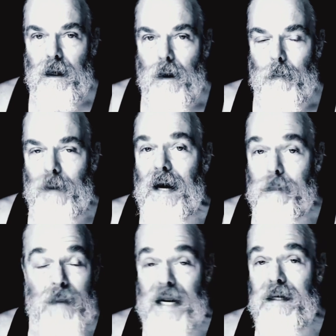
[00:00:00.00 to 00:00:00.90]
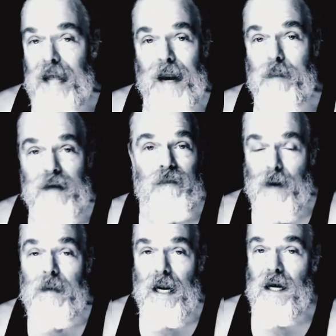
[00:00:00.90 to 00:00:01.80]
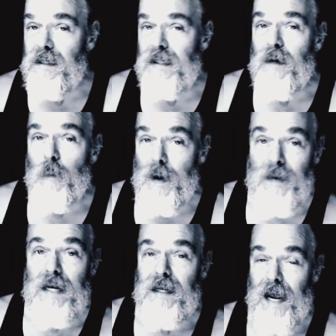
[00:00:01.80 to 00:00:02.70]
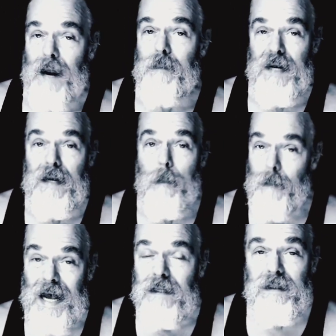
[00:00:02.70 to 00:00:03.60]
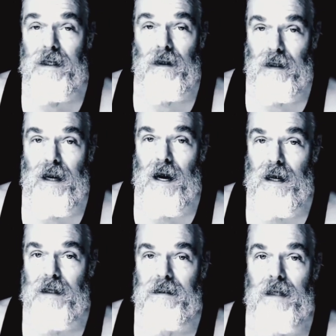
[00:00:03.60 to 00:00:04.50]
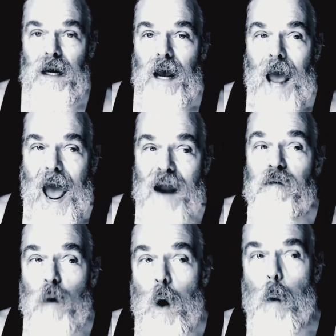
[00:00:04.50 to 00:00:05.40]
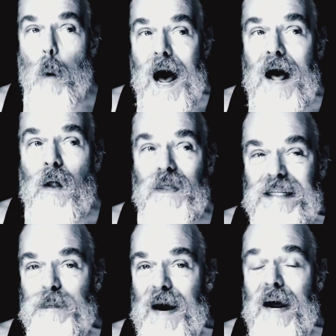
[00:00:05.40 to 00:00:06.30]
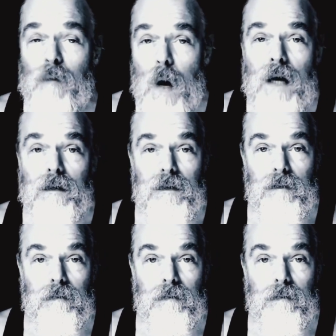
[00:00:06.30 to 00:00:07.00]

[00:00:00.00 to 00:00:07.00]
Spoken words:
but men can be feminized and women can be masculinized. And for a while, this may have worked.